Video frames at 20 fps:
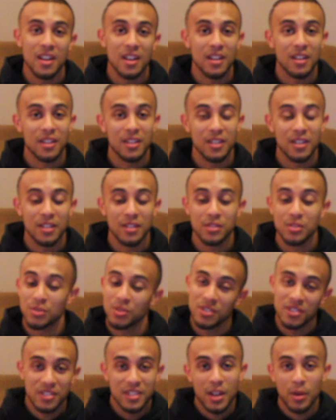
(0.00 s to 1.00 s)
So
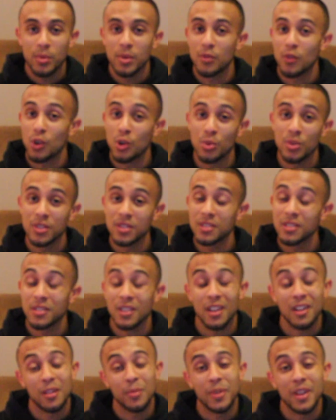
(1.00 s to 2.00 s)
this is how we're rolling. It's
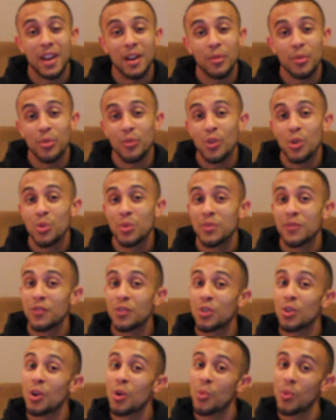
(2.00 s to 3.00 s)
going to be how we're rolling
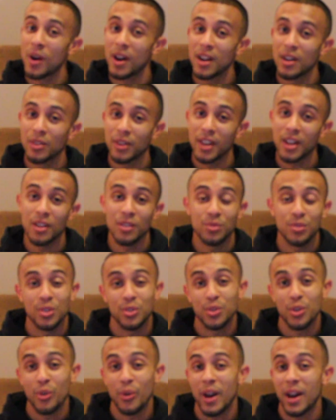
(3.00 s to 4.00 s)
for a while now. Don't
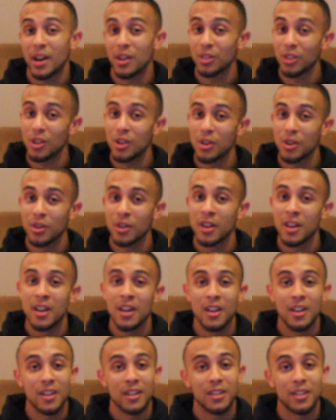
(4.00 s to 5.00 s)
know how long,
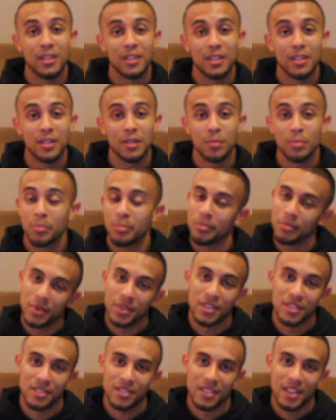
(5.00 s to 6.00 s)
but
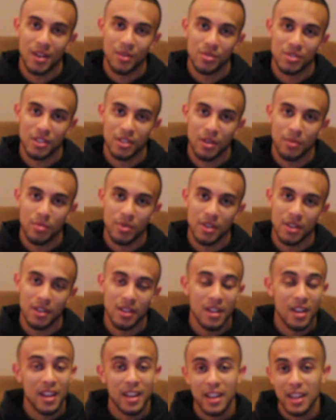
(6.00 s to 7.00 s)
this is how it's going to be.
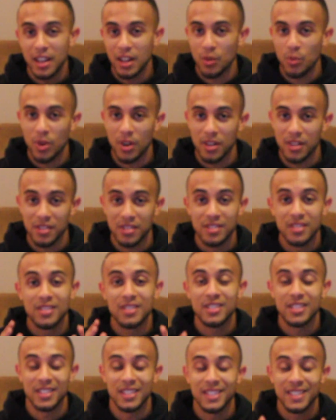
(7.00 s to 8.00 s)
Anyways,
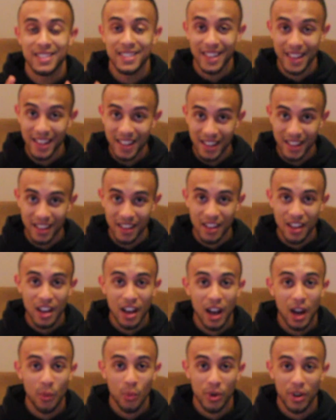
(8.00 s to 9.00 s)
today
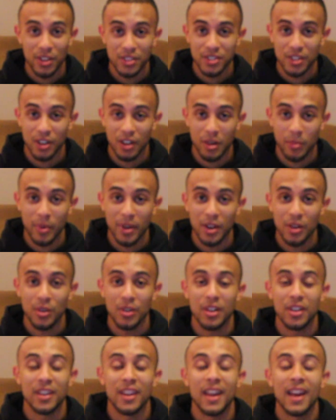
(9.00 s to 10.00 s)
I want to talk
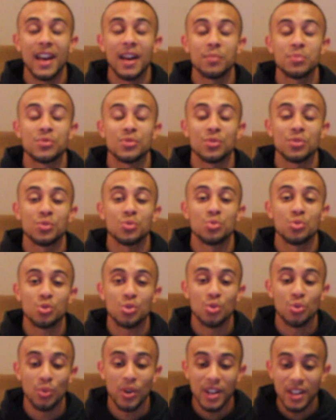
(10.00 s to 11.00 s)
about an absolute
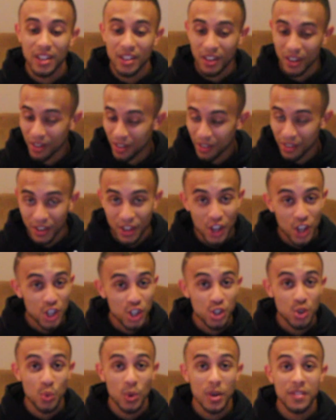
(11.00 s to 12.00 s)
great card,
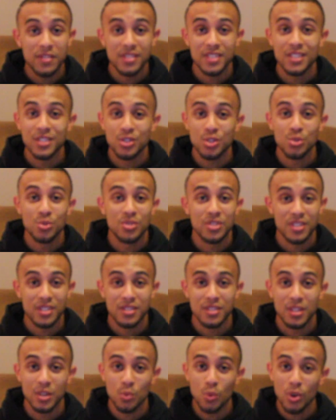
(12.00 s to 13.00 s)
UFC
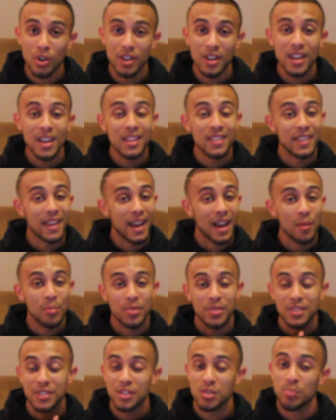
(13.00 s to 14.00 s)
261, that
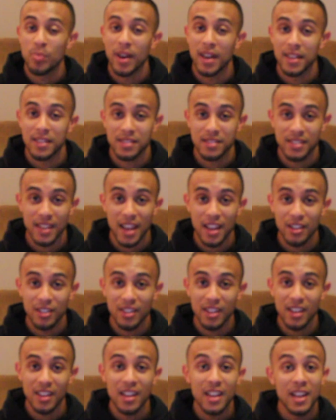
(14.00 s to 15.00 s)
happened this past
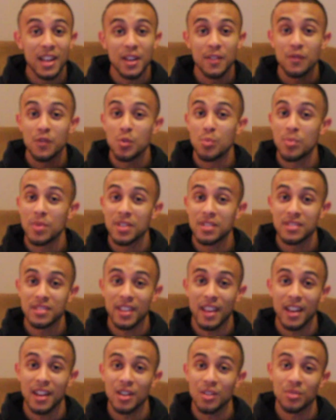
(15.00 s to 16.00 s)
Saturday. If you missed
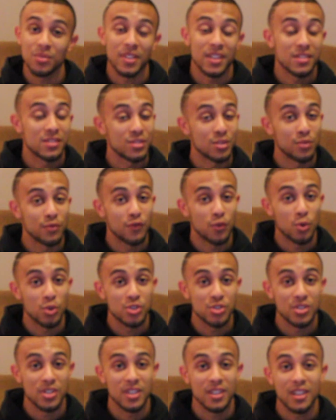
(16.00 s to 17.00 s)
out, that's
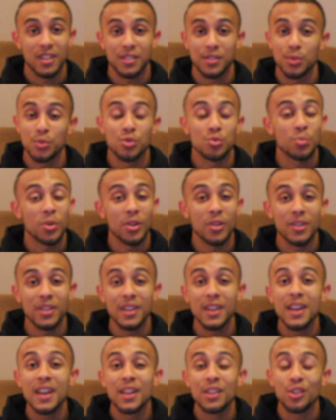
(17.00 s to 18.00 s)
unfortunate because it was probably
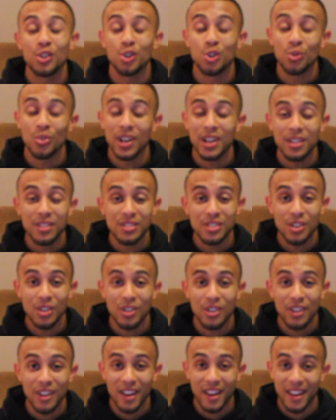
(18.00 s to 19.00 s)
the greatest
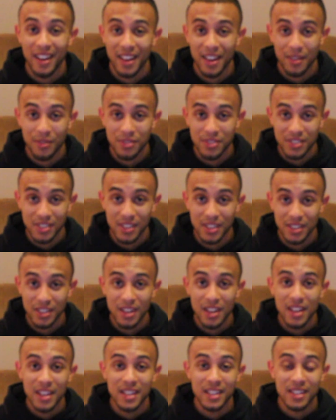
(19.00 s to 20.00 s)
card I have seen
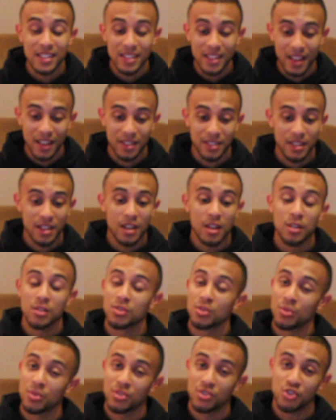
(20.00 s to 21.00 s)
yet.
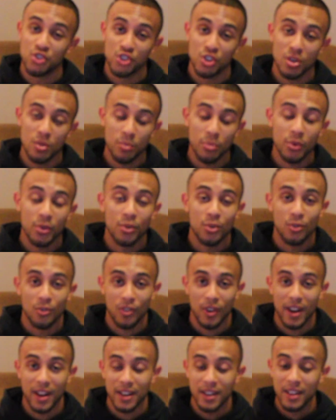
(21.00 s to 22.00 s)
So let's jump
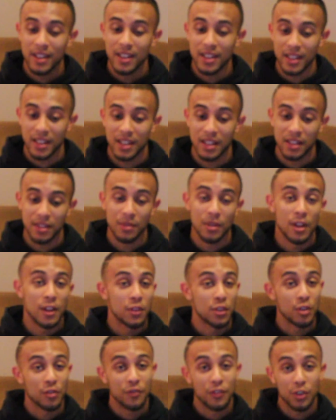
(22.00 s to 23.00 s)
right in.
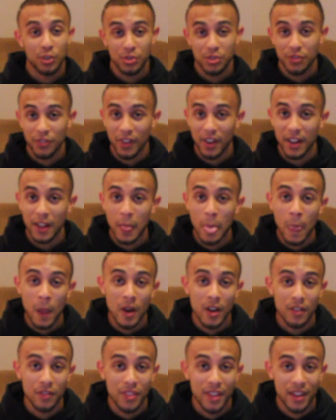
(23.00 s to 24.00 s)
The first fight
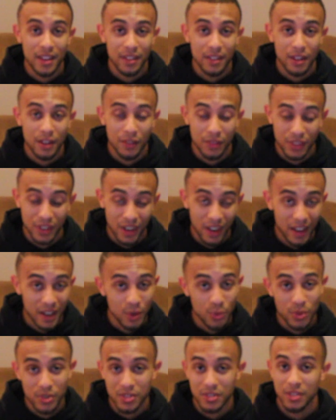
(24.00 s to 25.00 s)
of the night
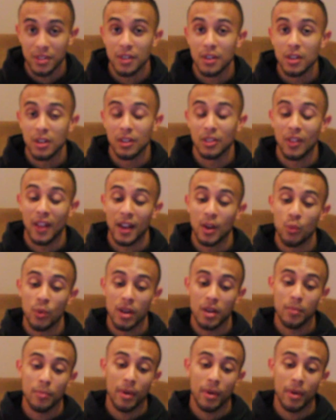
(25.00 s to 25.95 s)
was a lightweight